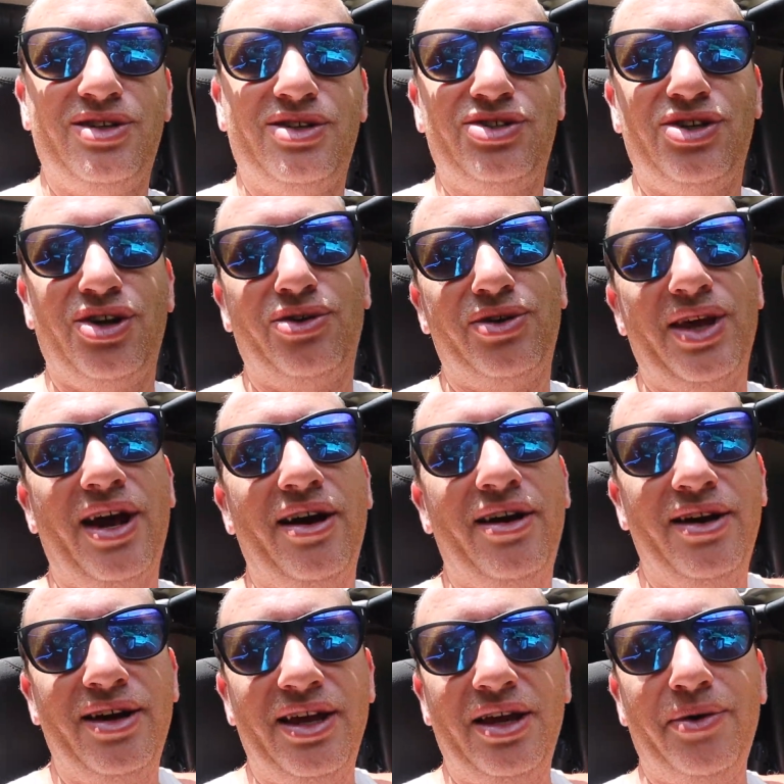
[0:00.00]
So yeah,
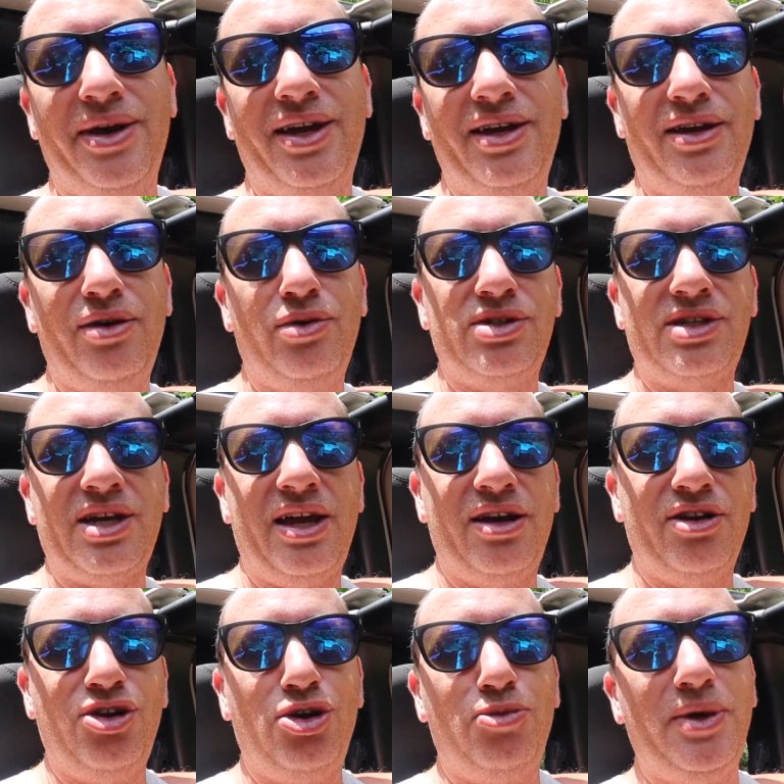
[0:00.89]
anyway, it was
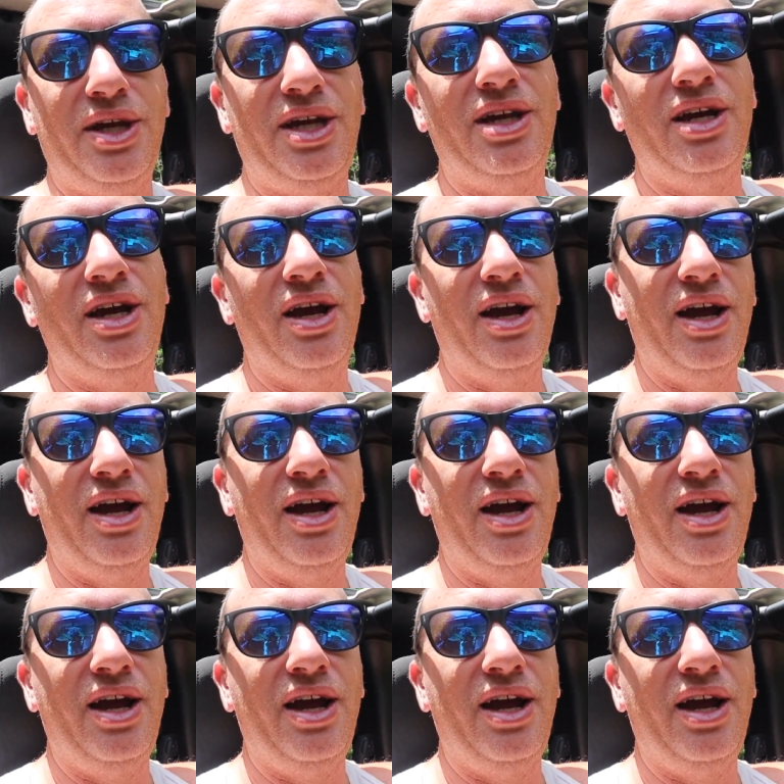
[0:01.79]
kind of goopy,